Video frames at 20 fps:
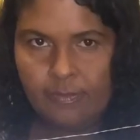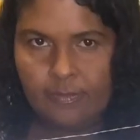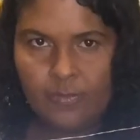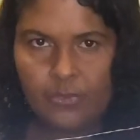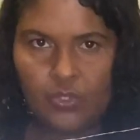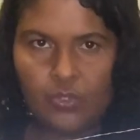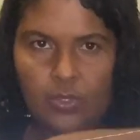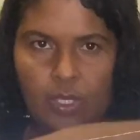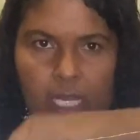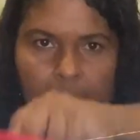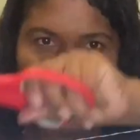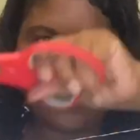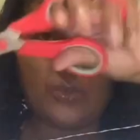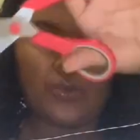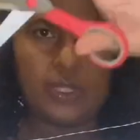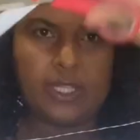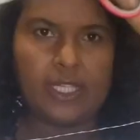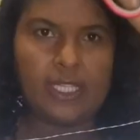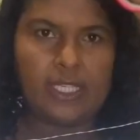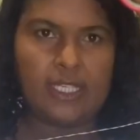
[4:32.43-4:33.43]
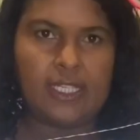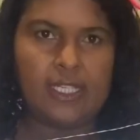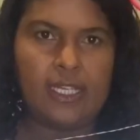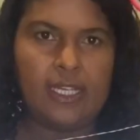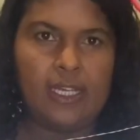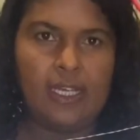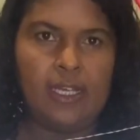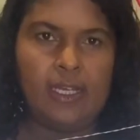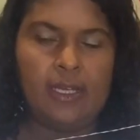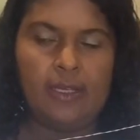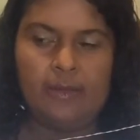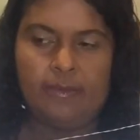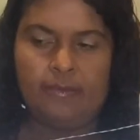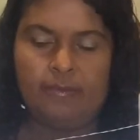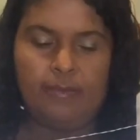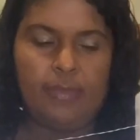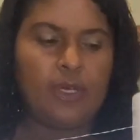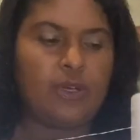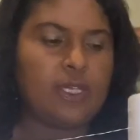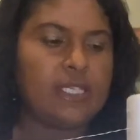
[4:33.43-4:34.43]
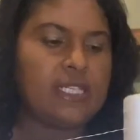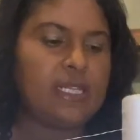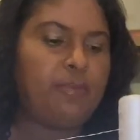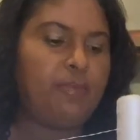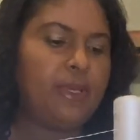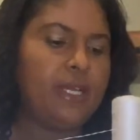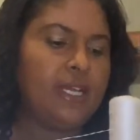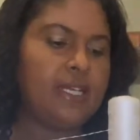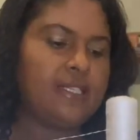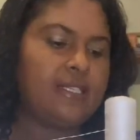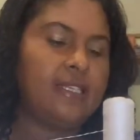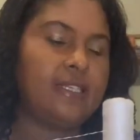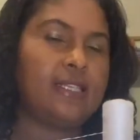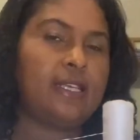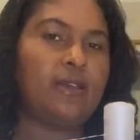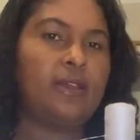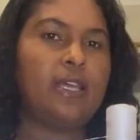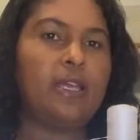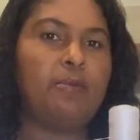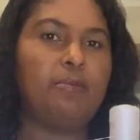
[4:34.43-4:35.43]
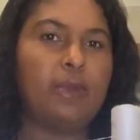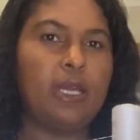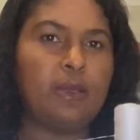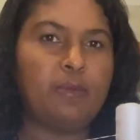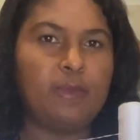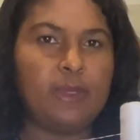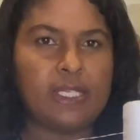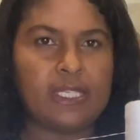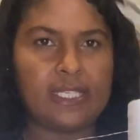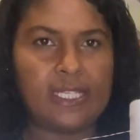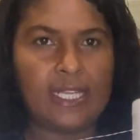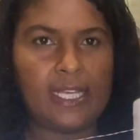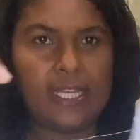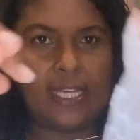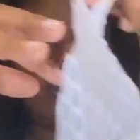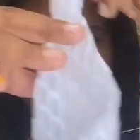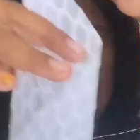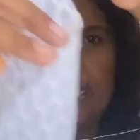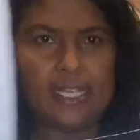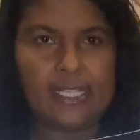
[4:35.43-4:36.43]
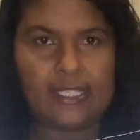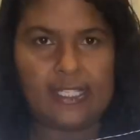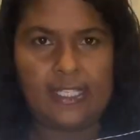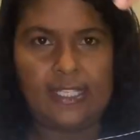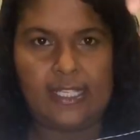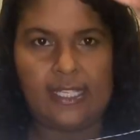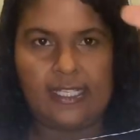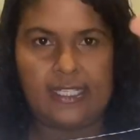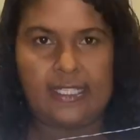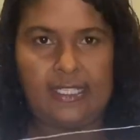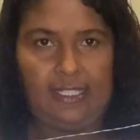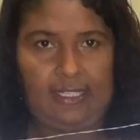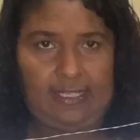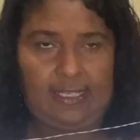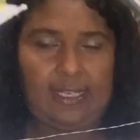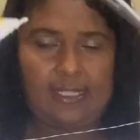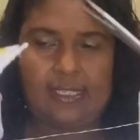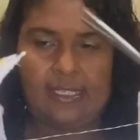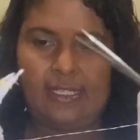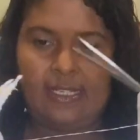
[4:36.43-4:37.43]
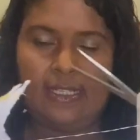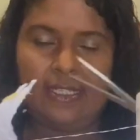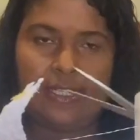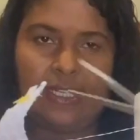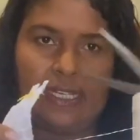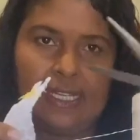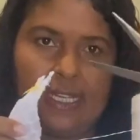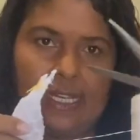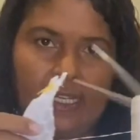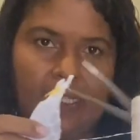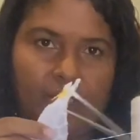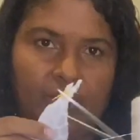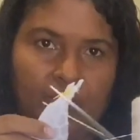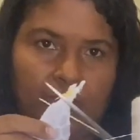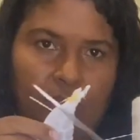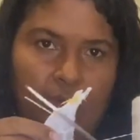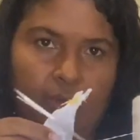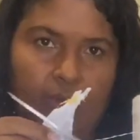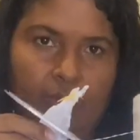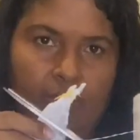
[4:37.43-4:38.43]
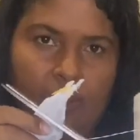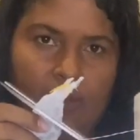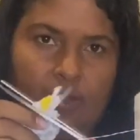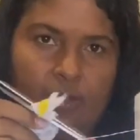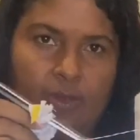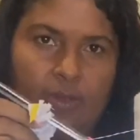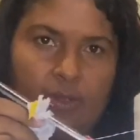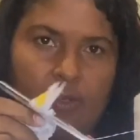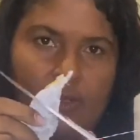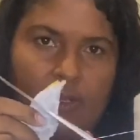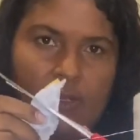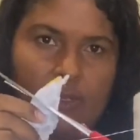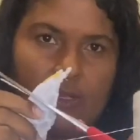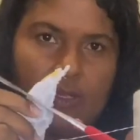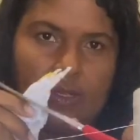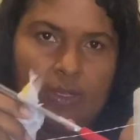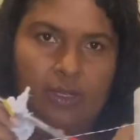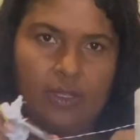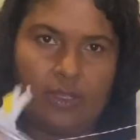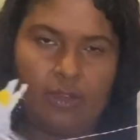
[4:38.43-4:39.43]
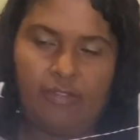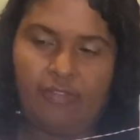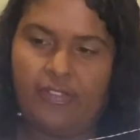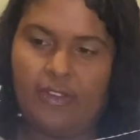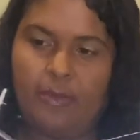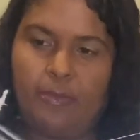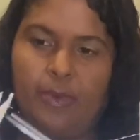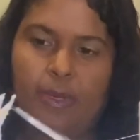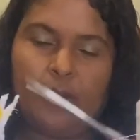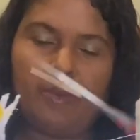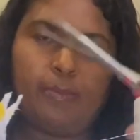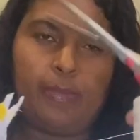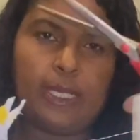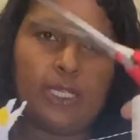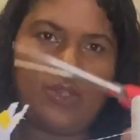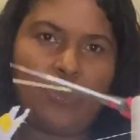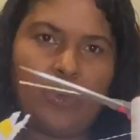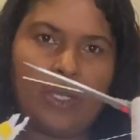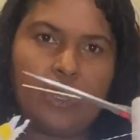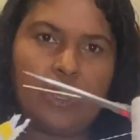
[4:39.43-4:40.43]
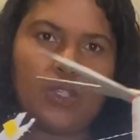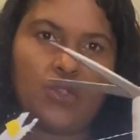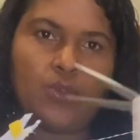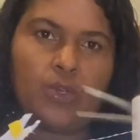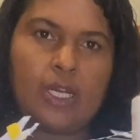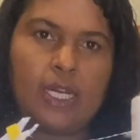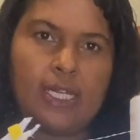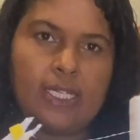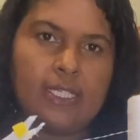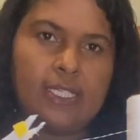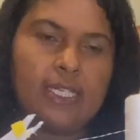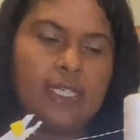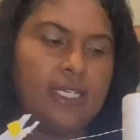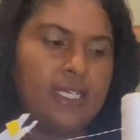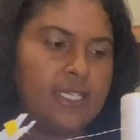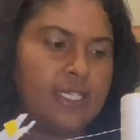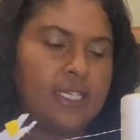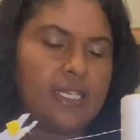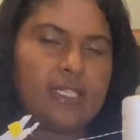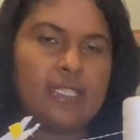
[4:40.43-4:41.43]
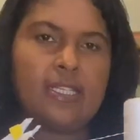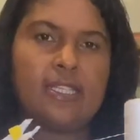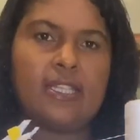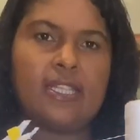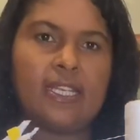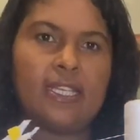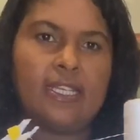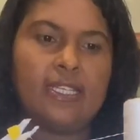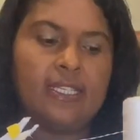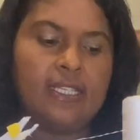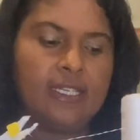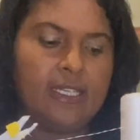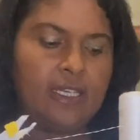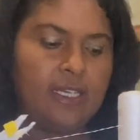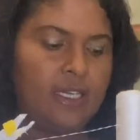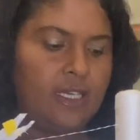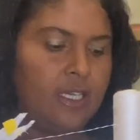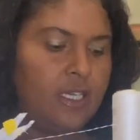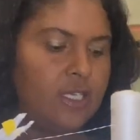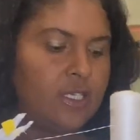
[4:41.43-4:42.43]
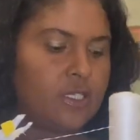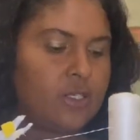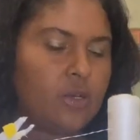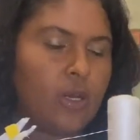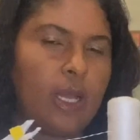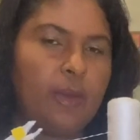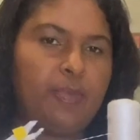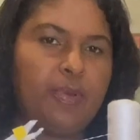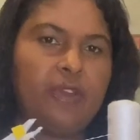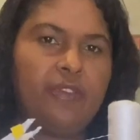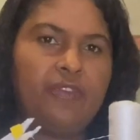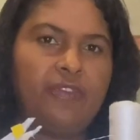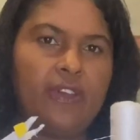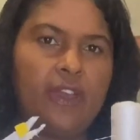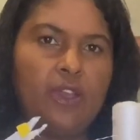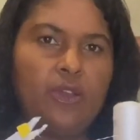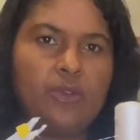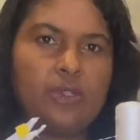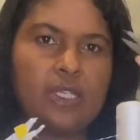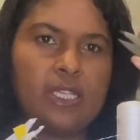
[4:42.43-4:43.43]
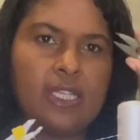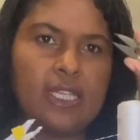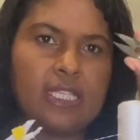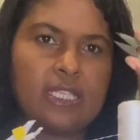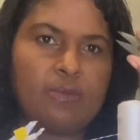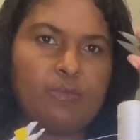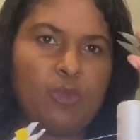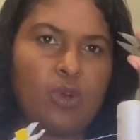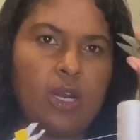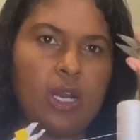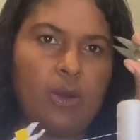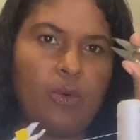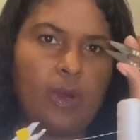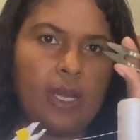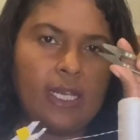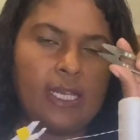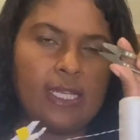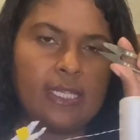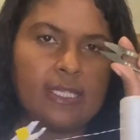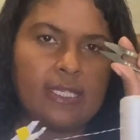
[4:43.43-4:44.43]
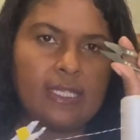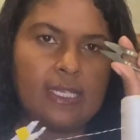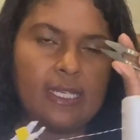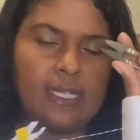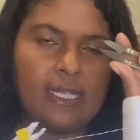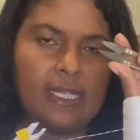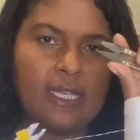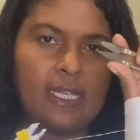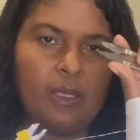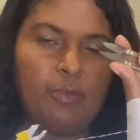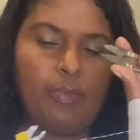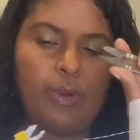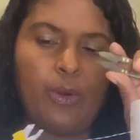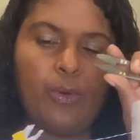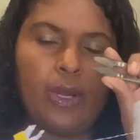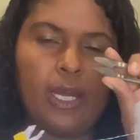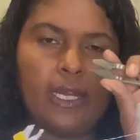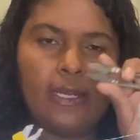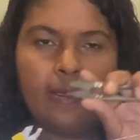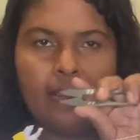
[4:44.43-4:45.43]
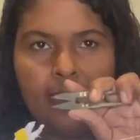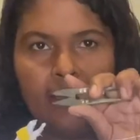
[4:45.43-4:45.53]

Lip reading: to cut with it, because the bigger scissor you can make mistake and accidentally cut your fabric, but you wanted to cut just the thread. So I prefer using the smaller one, the nipper one.